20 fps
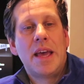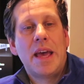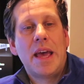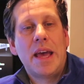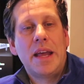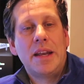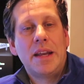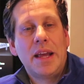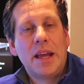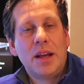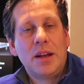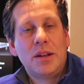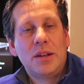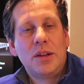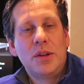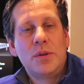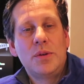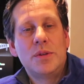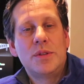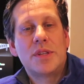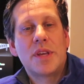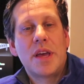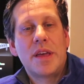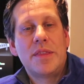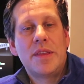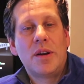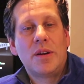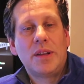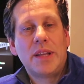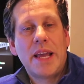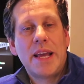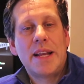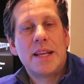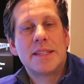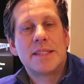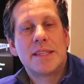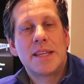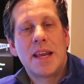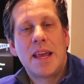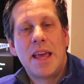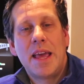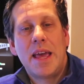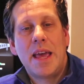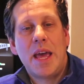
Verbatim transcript: and includes their latest